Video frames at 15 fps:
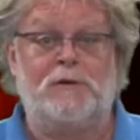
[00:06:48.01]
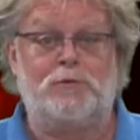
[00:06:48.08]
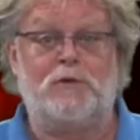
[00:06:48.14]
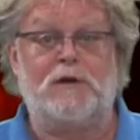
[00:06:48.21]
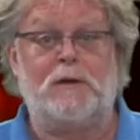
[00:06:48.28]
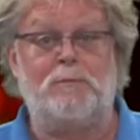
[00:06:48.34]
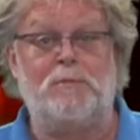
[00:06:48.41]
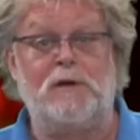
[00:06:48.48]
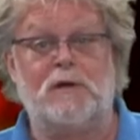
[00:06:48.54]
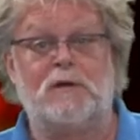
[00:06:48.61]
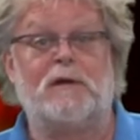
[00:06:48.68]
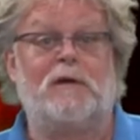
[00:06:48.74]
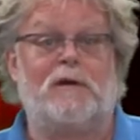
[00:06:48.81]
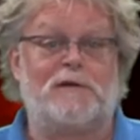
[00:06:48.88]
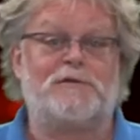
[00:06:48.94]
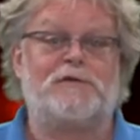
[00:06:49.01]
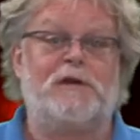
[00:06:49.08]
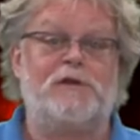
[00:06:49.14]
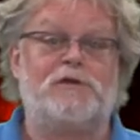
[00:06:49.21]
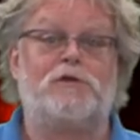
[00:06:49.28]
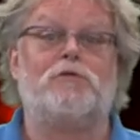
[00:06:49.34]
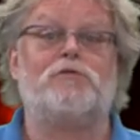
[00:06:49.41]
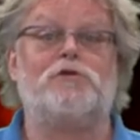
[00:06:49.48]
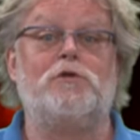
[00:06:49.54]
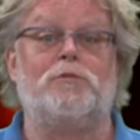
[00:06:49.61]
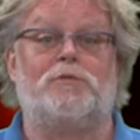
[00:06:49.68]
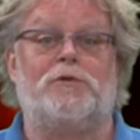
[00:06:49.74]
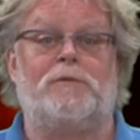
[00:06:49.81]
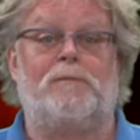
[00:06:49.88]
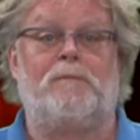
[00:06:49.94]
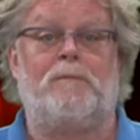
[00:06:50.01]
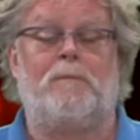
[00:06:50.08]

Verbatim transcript: to get beer and other drinks consumed.